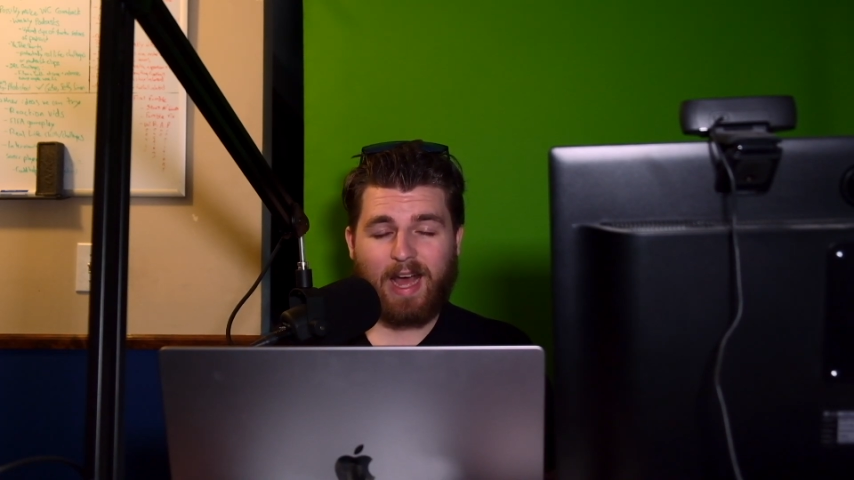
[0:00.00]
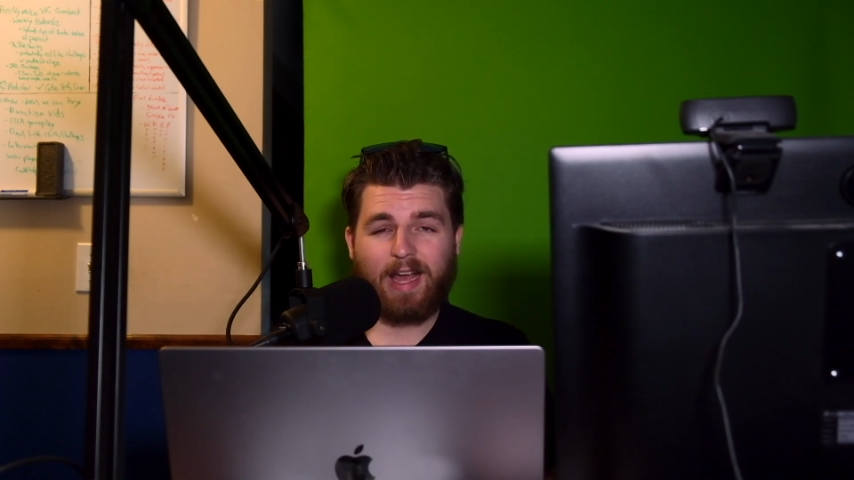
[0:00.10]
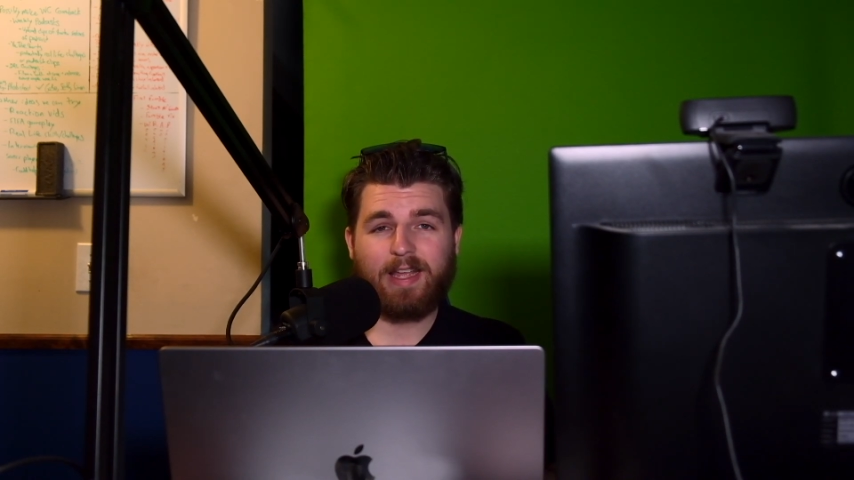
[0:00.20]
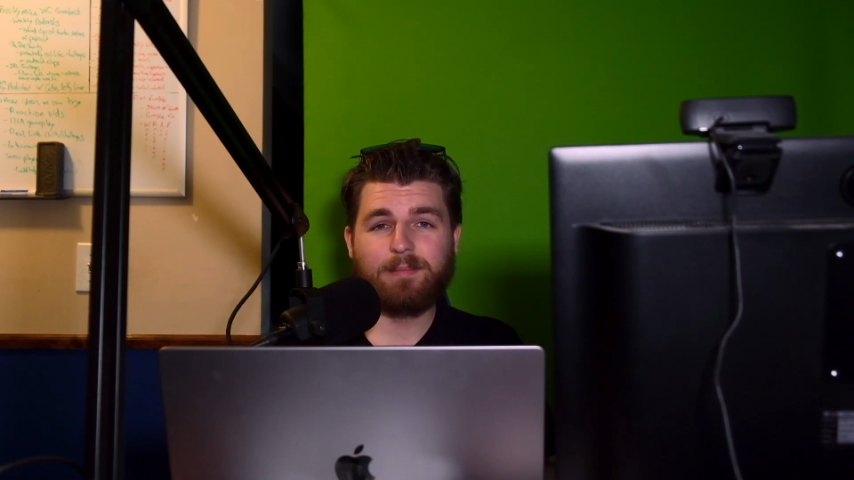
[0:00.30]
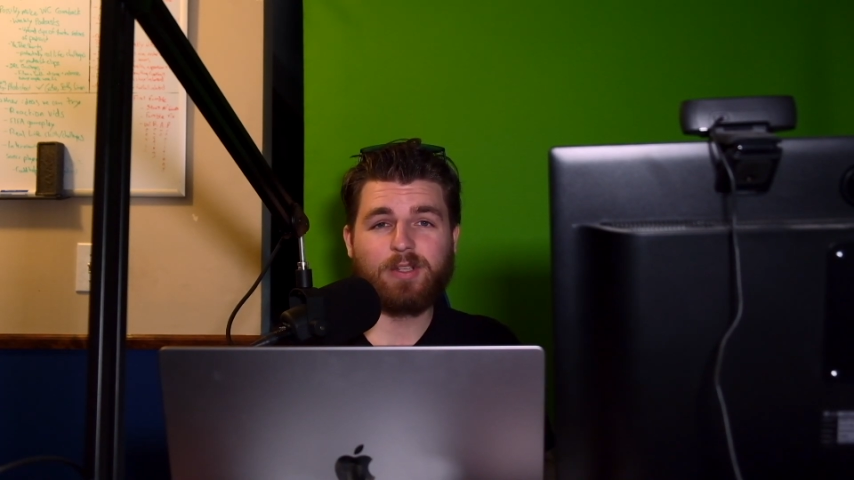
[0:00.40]

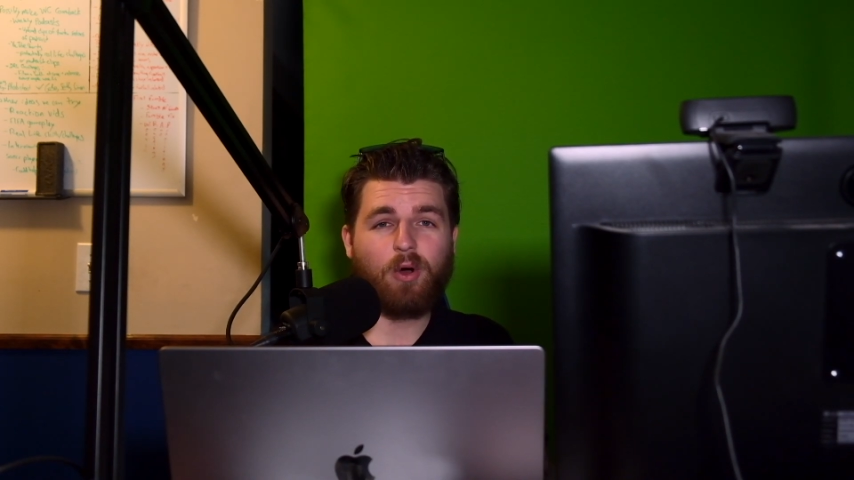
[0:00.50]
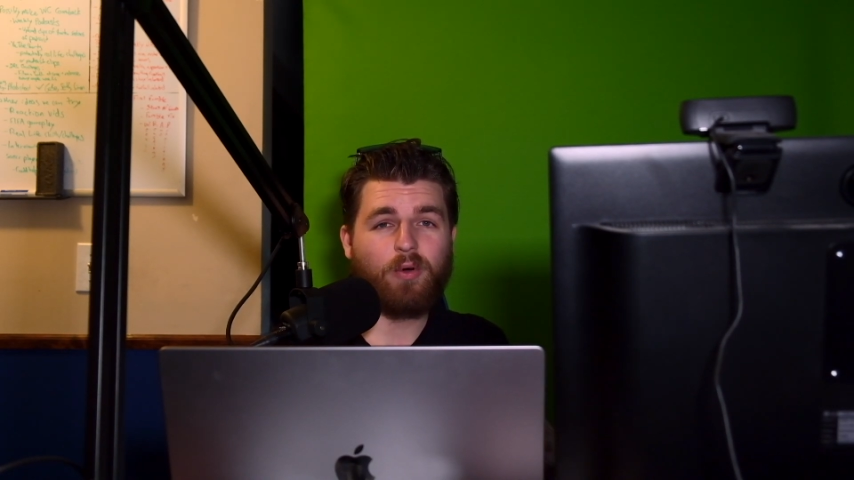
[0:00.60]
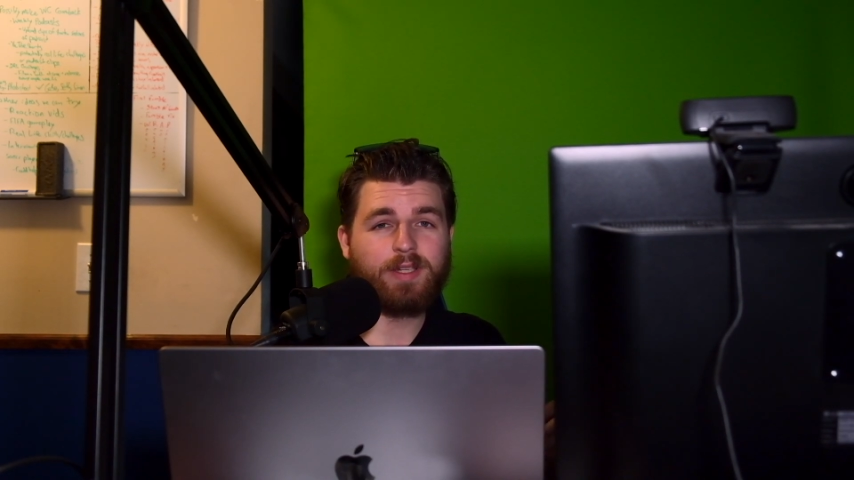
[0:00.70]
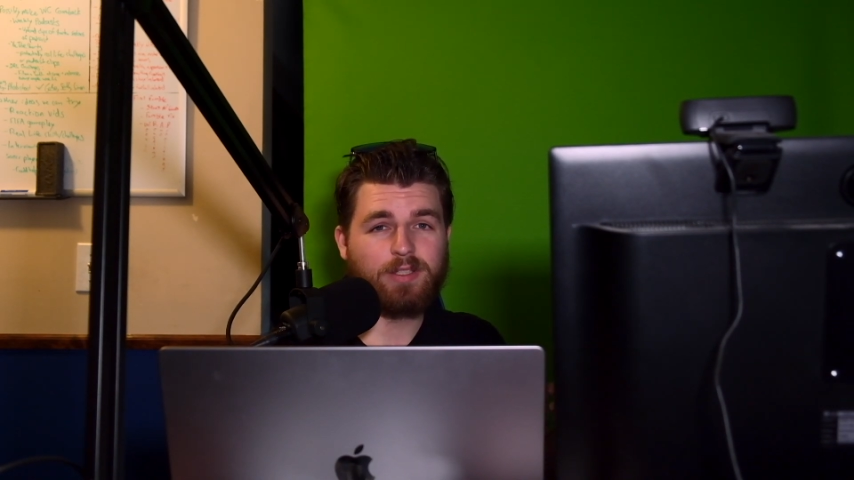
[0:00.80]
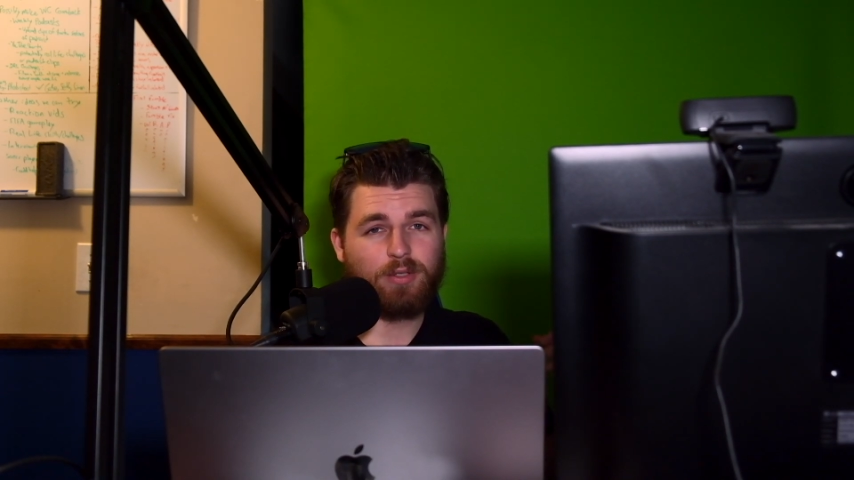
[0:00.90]
I am
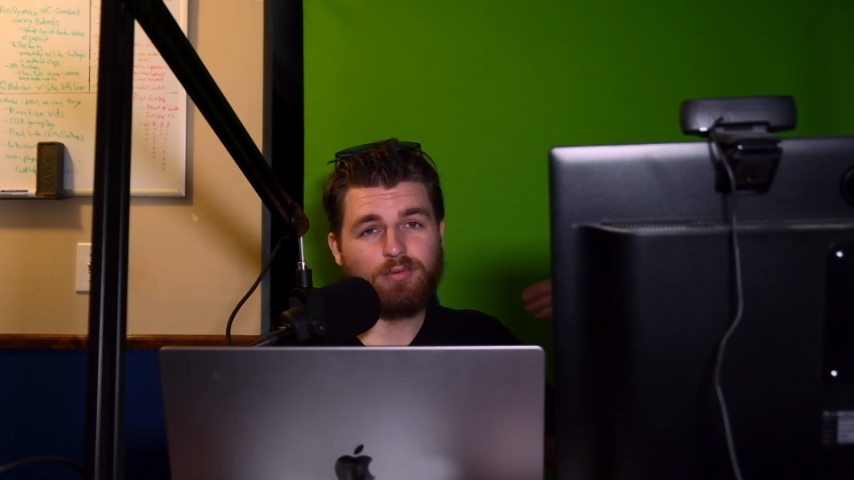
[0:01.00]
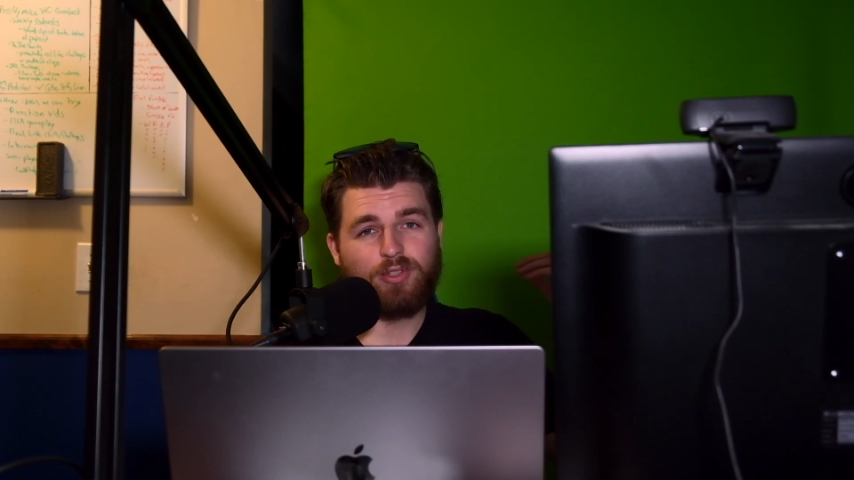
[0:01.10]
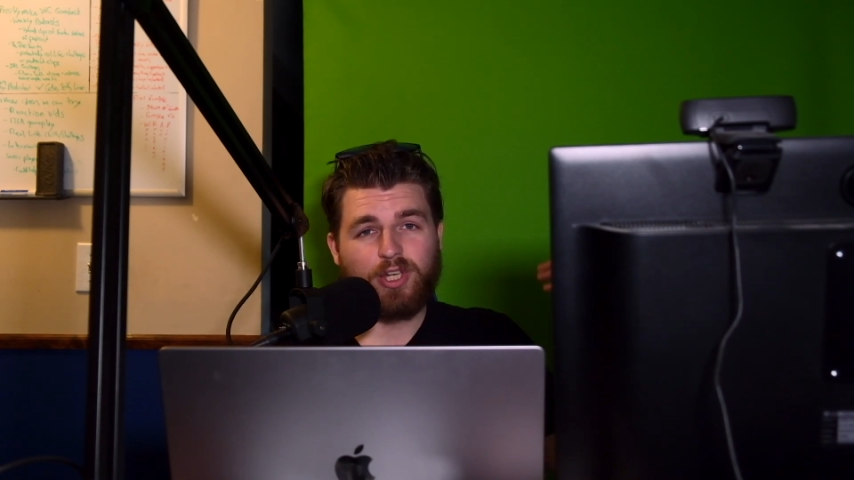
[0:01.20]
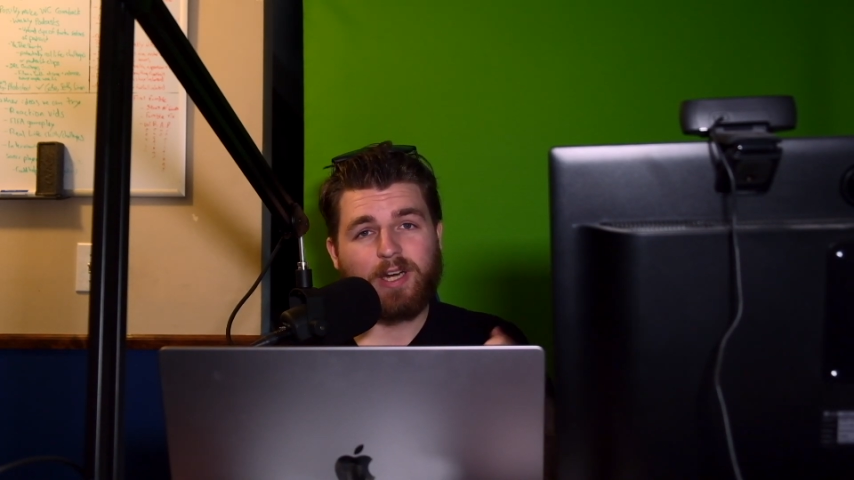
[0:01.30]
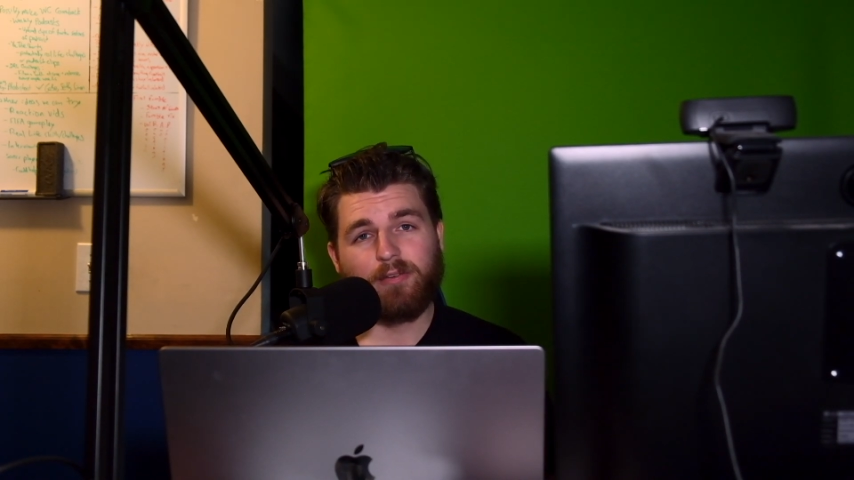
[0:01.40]
going to
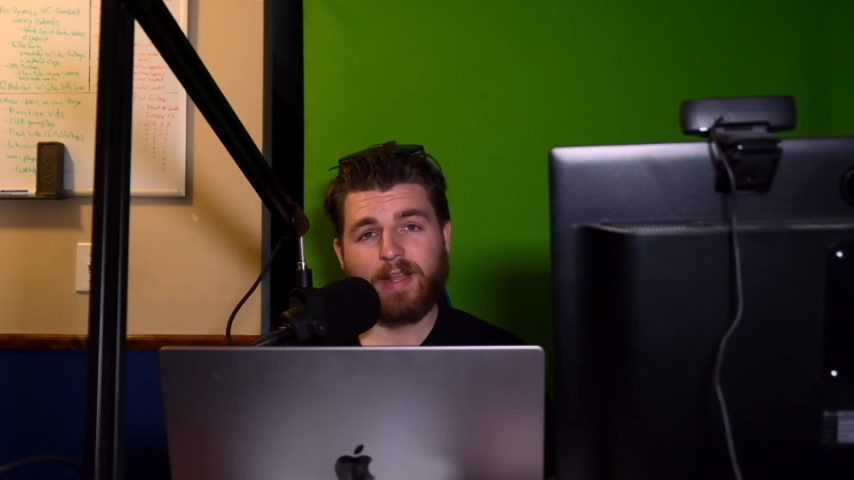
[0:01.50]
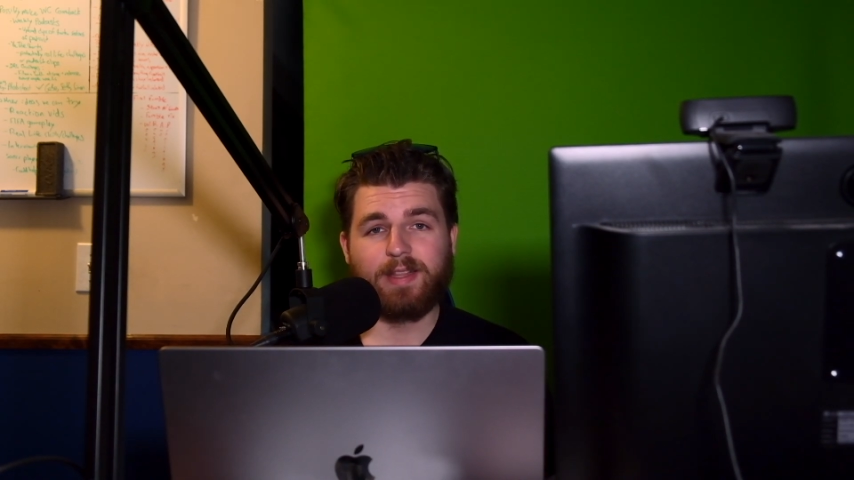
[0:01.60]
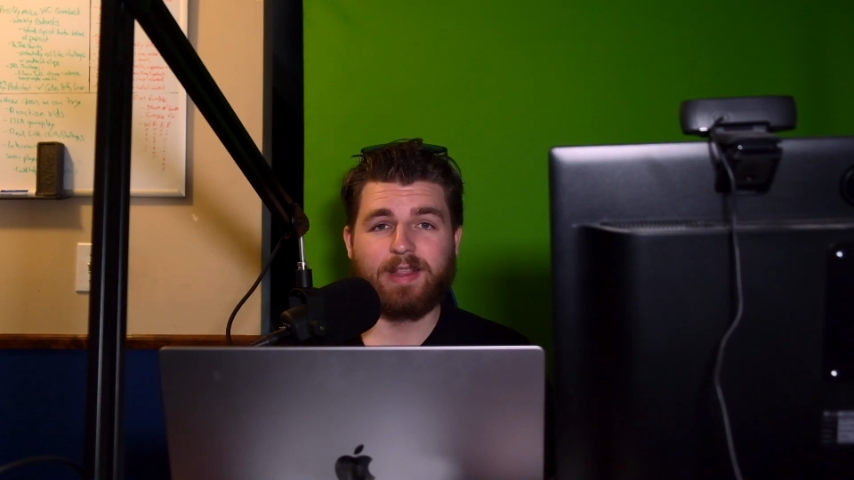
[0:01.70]
generate